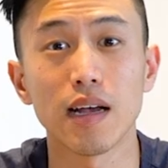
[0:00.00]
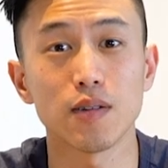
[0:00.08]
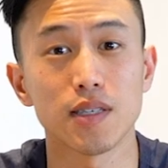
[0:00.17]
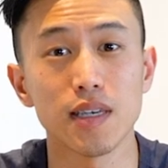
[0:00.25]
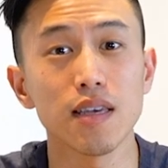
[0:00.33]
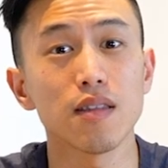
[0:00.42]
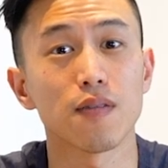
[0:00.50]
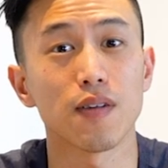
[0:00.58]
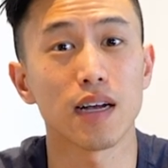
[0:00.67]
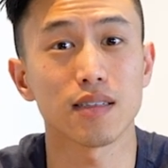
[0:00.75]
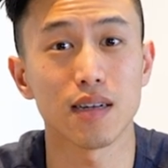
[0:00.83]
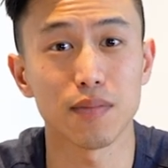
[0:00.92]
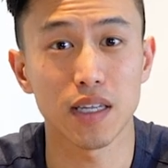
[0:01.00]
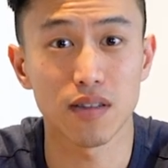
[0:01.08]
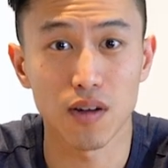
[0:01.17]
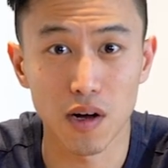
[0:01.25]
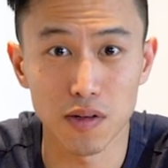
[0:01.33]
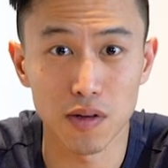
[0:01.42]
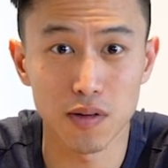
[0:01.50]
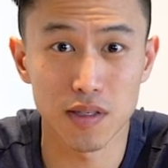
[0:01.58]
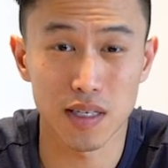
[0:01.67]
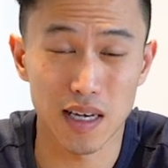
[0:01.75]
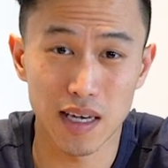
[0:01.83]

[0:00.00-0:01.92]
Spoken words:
Now, seeing the fact that McDonald's